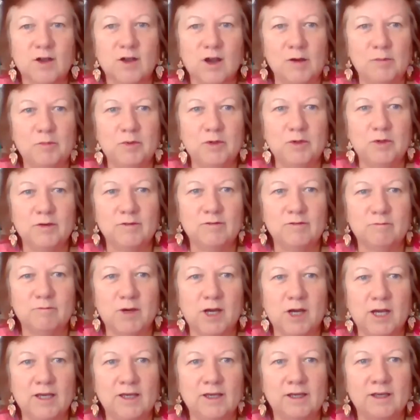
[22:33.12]
a copy of
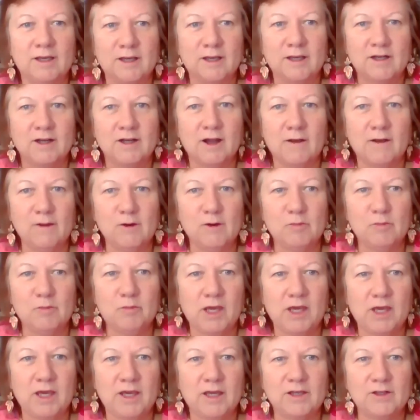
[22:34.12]
my color
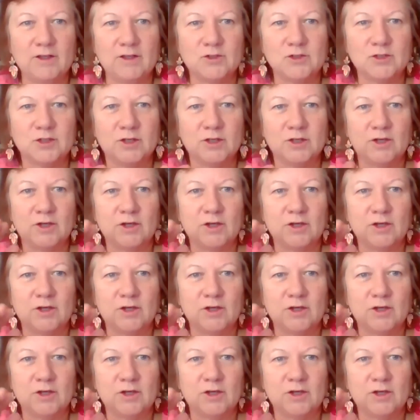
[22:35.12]
page?